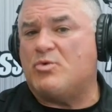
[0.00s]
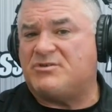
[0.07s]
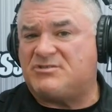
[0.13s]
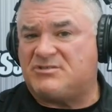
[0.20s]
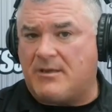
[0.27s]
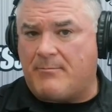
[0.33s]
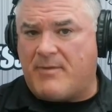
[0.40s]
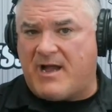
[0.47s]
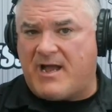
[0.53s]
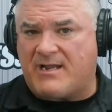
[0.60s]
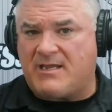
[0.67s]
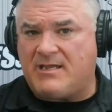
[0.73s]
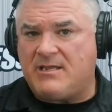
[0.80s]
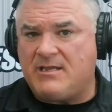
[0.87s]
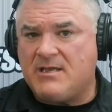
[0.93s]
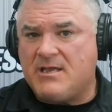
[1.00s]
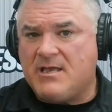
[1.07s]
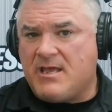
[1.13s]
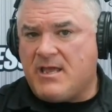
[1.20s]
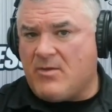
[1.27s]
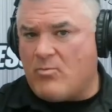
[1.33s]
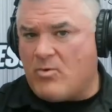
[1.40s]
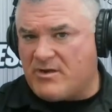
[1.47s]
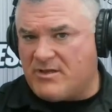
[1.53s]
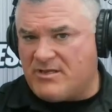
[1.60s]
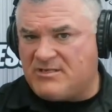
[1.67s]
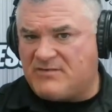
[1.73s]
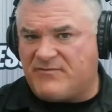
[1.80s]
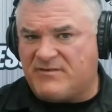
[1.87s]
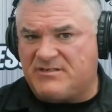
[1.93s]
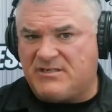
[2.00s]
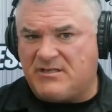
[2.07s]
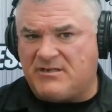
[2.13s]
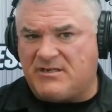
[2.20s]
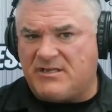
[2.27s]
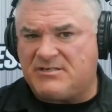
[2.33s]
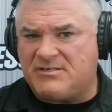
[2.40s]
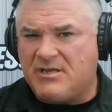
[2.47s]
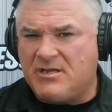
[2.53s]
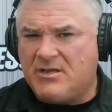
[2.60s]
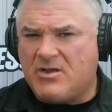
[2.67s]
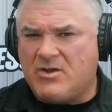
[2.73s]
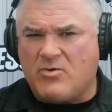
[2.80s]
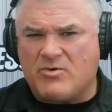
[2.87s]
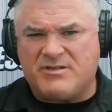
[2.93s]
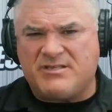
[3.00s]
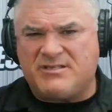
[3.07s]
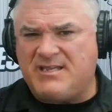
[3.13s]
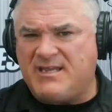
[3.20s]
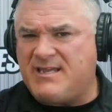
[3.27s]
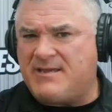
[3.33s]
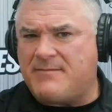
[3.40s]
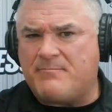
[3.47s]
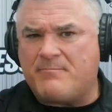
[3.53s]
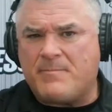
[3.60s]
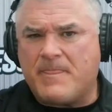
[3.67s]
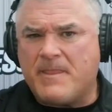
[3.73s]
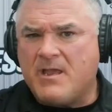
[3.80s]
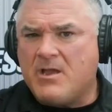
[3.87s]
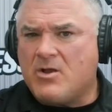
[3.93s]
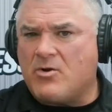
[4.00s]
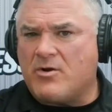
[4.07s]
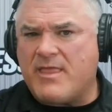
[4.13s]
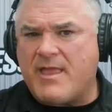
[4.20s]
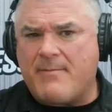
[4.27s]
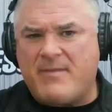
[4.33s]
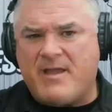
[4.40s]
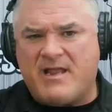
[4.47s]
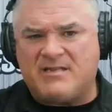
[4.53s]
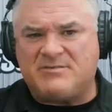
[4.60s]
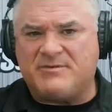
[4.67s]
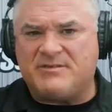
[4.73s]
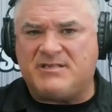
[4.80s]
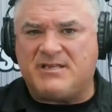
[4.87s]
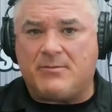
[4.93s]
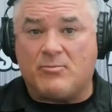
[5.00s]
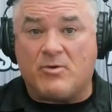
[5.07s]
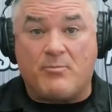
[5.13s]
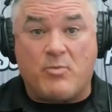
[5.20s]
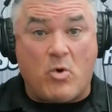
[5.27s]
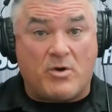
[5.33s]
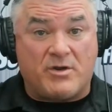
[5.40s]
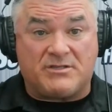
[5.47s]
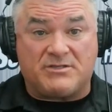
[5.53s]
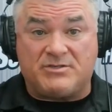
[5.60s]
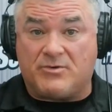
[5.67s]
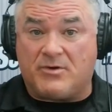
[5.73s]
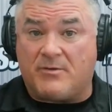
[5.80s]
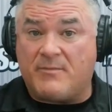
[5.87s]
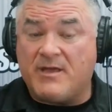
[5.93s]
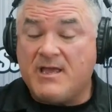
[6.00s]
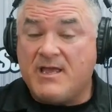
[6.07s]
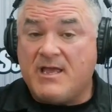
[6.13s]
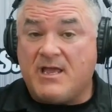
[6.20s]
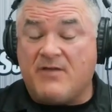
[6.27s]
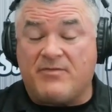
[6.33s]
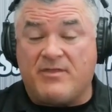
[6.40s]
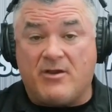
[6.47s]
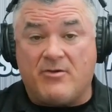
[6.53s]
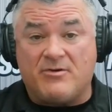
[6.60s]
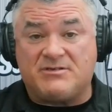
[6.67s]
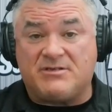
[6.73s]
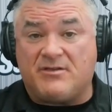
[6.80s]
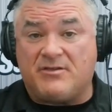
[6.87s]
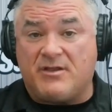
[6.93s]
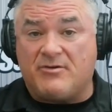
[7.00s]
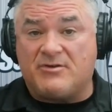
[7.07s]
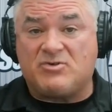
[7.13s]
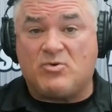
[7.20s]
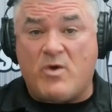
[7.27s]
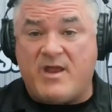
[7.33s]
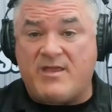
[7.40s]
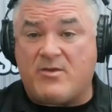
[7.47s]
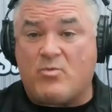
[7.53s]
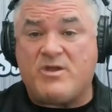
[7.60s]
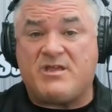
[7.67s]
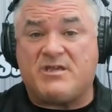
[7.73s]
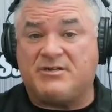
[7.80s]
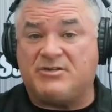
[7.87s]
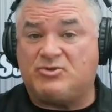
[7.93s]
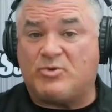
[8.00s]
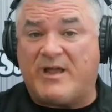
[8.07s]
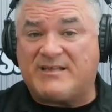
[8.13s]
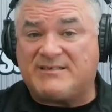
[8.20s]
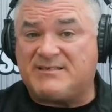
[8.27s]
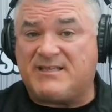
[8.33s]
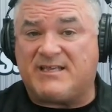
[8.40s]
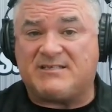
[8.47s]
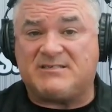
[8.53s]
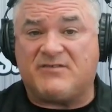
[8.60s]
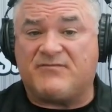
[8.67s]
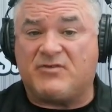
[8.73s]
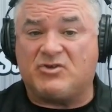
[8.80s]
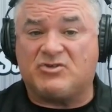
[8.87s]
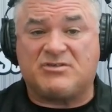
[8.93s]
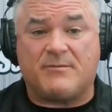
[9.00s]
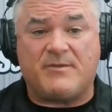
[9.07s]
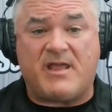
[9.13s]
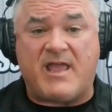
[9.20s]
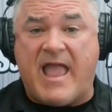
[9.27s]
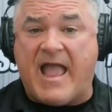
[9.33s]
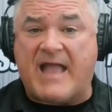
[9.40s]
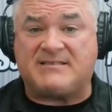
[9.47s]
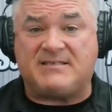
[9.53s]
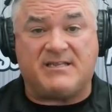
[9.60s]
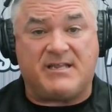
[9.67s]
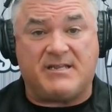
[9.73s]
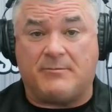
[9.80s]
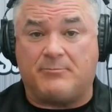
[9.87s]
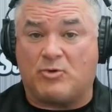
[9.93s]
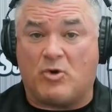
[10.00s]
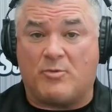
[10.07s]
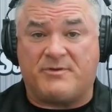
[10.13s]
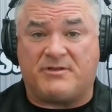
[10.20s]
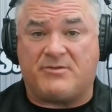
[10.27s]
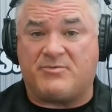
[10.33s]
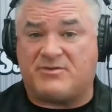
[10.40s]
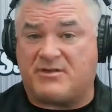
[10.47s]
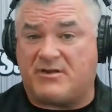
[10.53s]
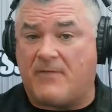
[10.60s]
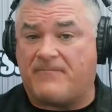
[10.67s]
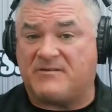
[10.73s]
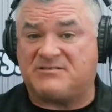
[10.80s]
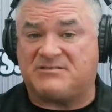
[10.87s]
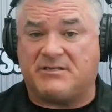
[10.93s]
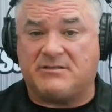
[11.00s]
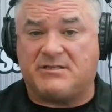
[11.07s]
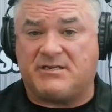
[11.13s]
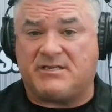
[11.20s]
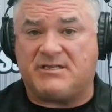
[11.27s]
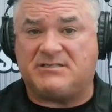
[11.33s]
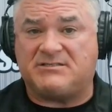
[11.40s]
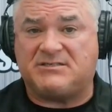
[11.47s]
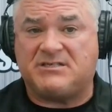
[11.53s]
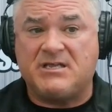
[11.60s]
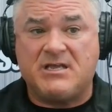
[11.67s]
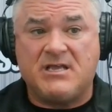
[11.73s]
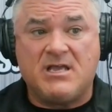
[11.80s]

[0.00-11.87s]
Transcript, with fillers: with somebody in one of these facilities, go to the team. Go to that management team, report it to them. If there is a way that we can address this, if there's somebody acting inappropriately within our facilities,